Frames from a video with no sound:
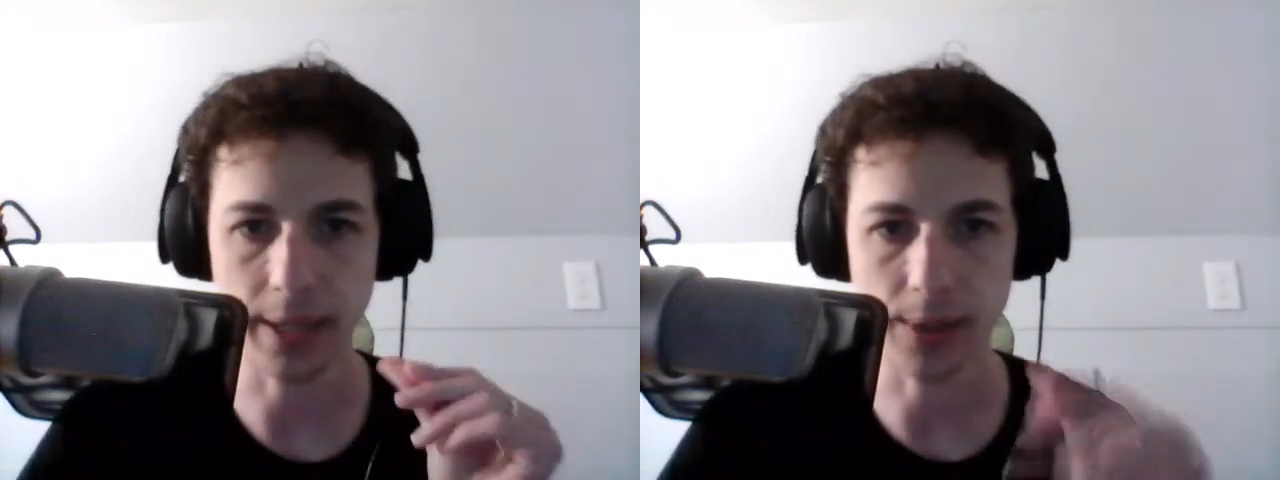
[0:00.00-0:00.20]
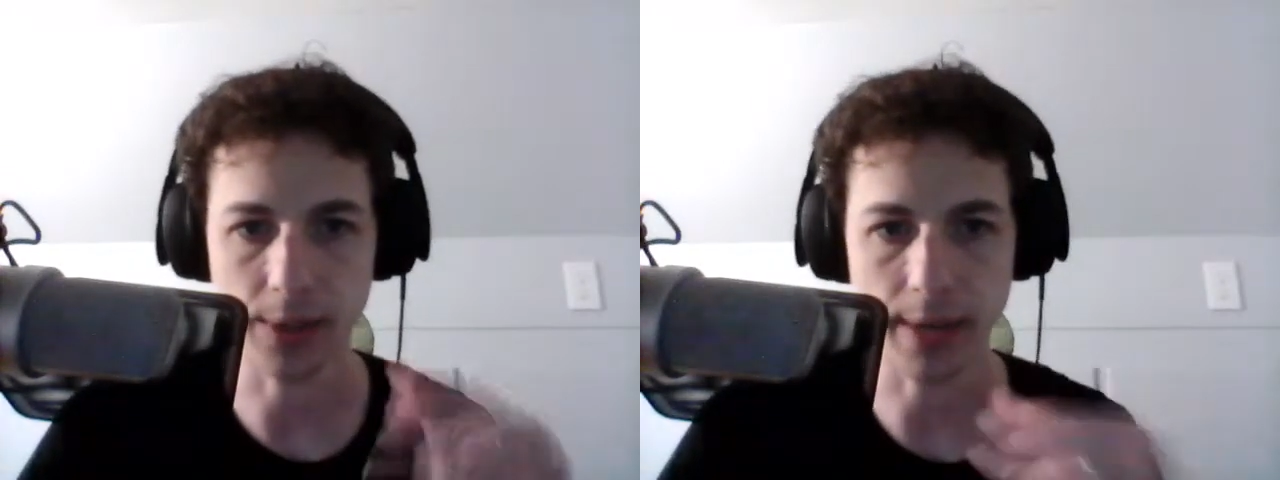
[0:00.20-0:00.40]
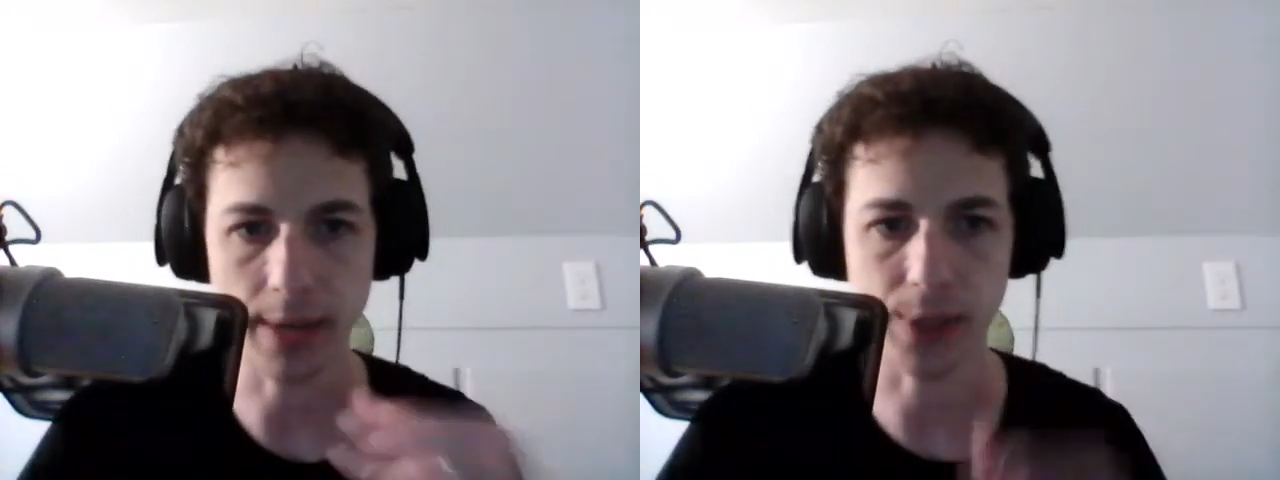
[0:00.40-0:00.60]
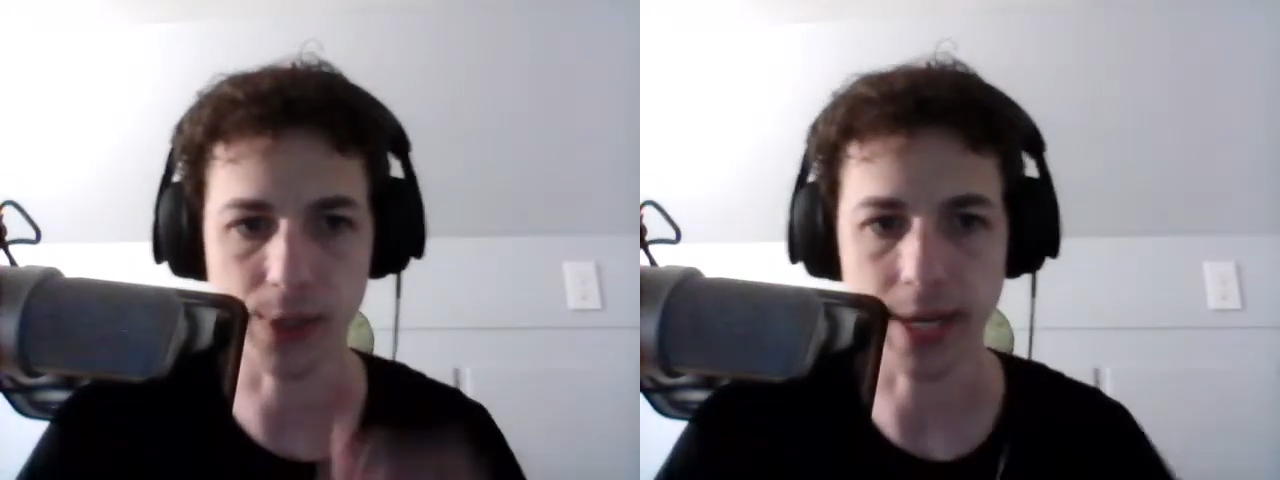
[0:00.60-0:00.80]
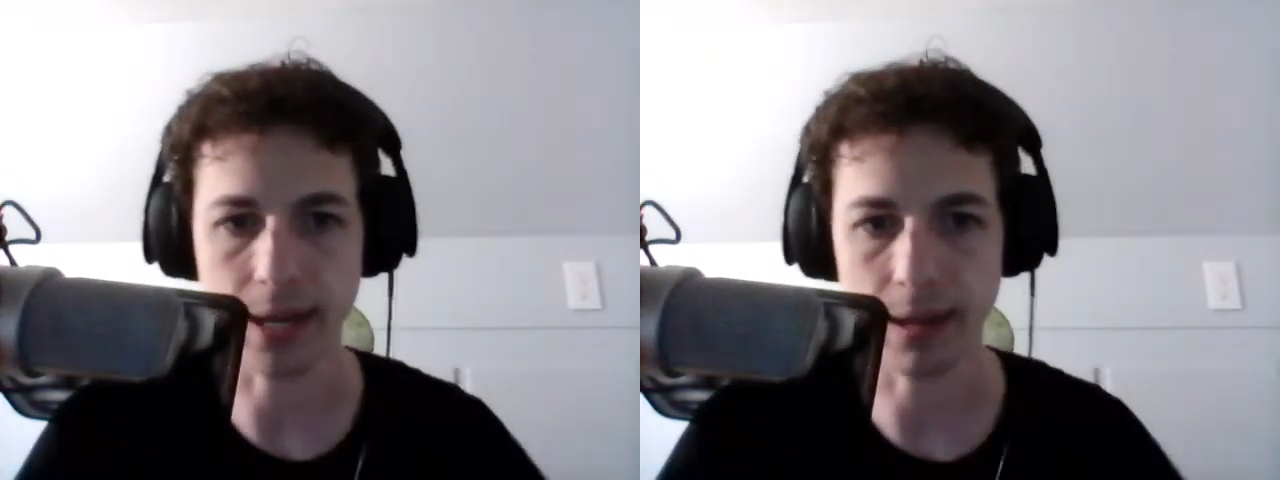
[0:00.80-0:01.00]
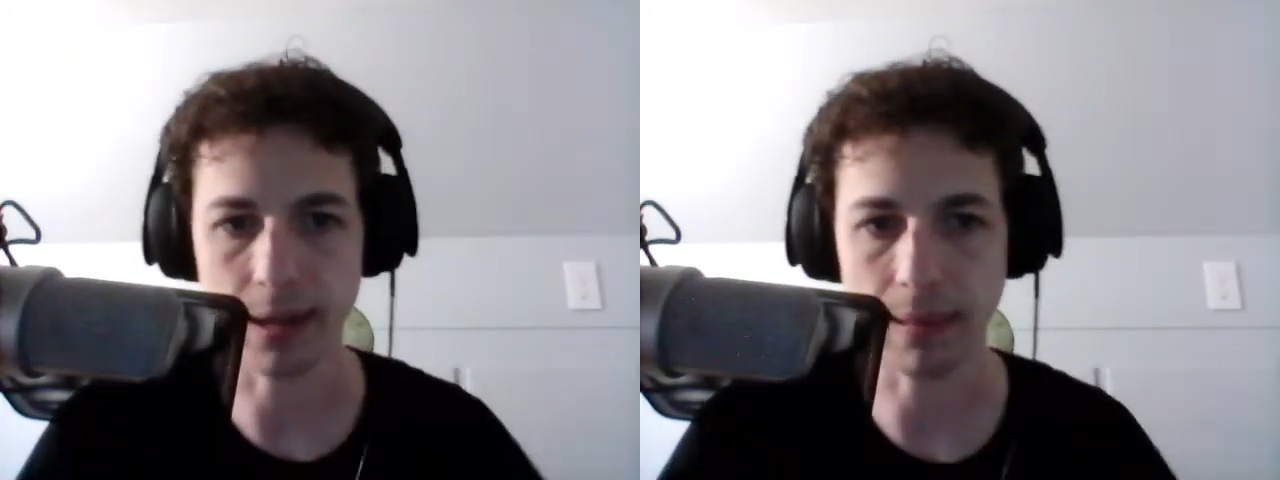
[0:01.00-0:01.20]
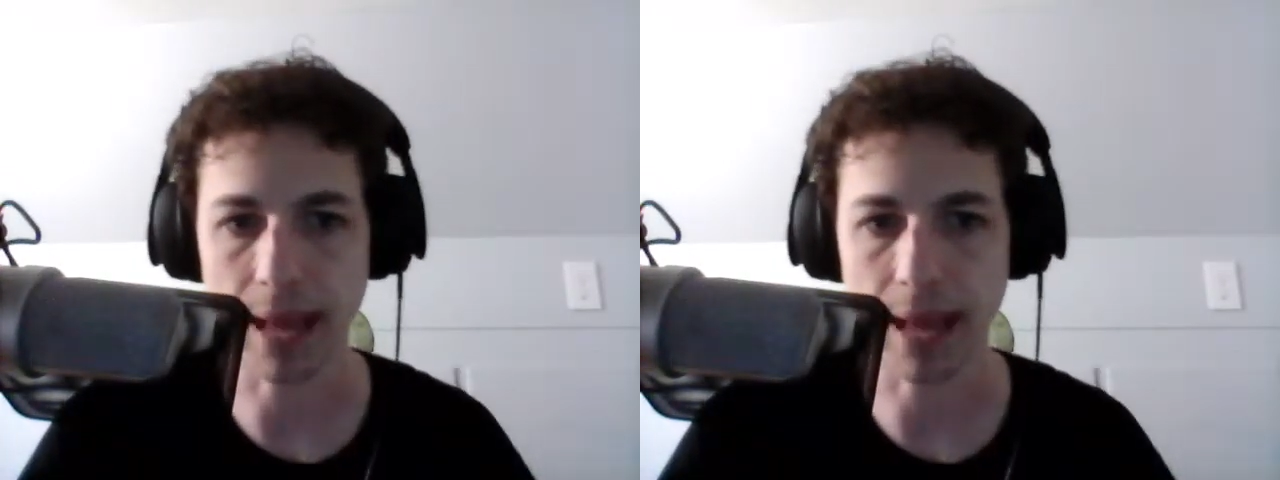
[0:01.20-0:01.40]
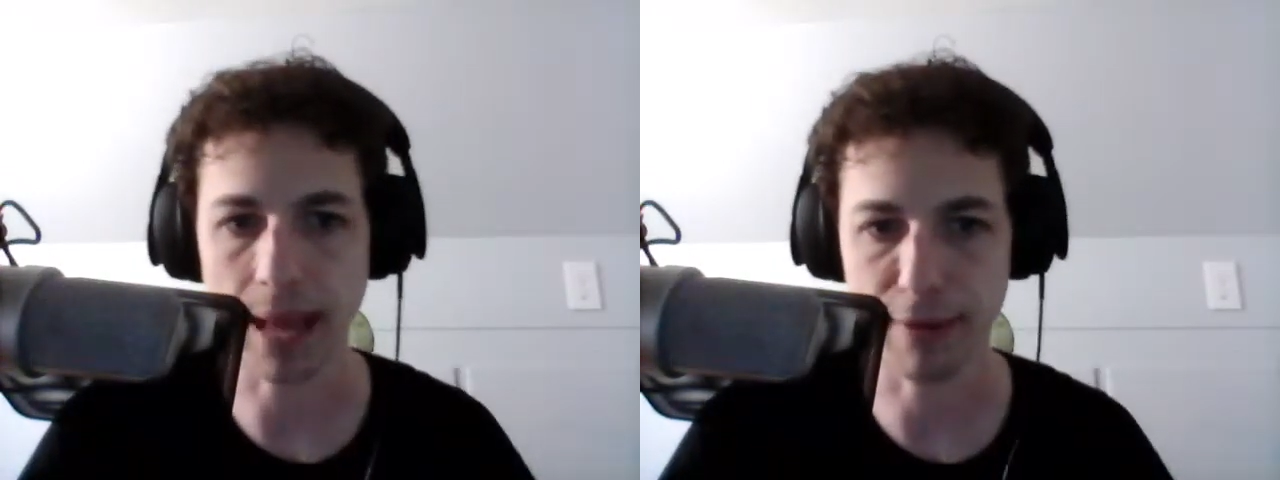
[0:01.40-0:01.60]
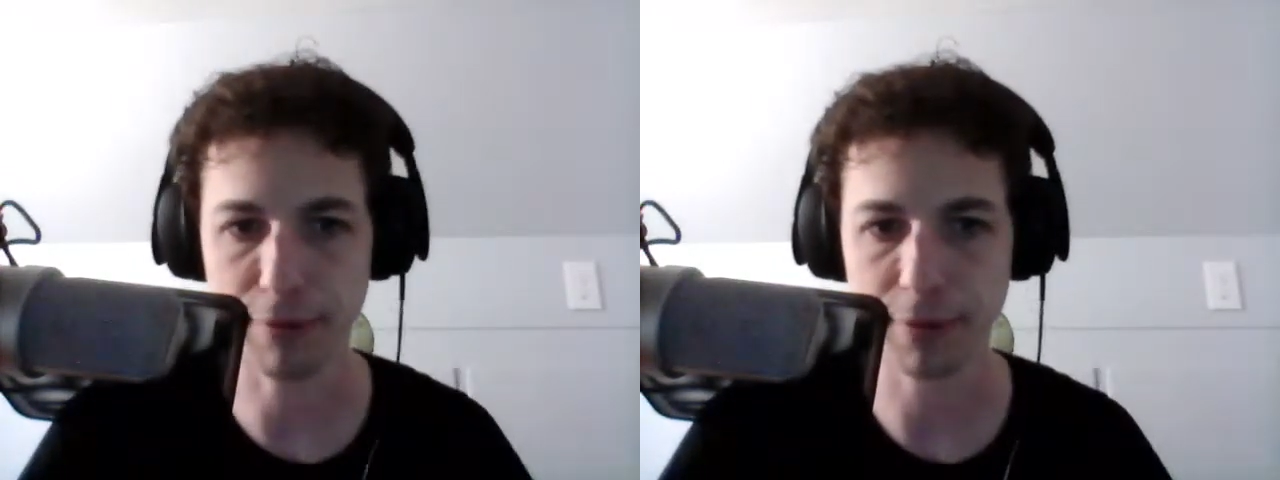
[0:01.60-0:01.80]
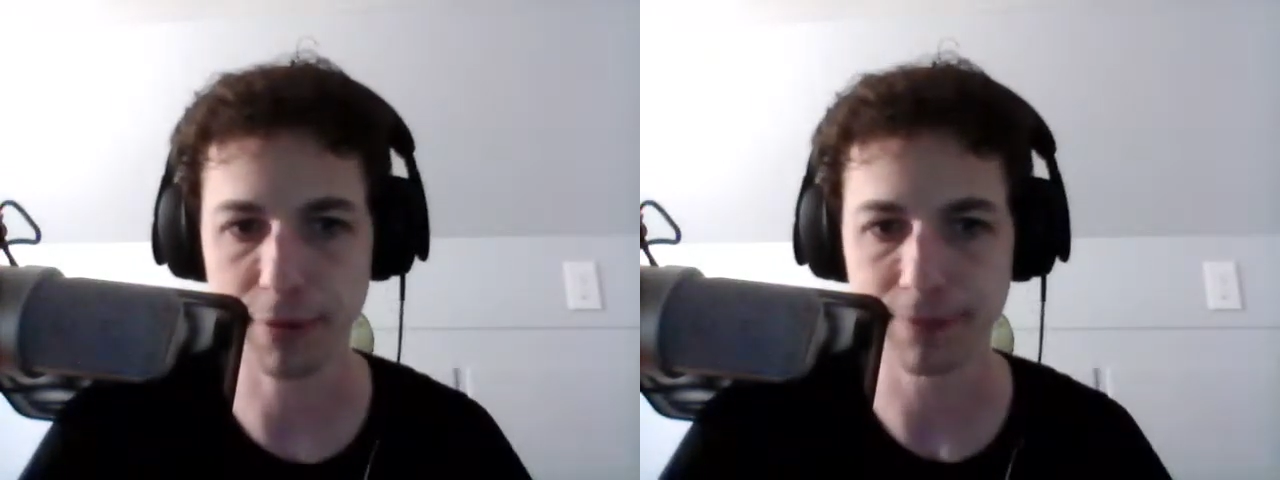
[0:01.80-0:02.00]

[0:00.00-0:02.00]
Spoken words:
sound design live.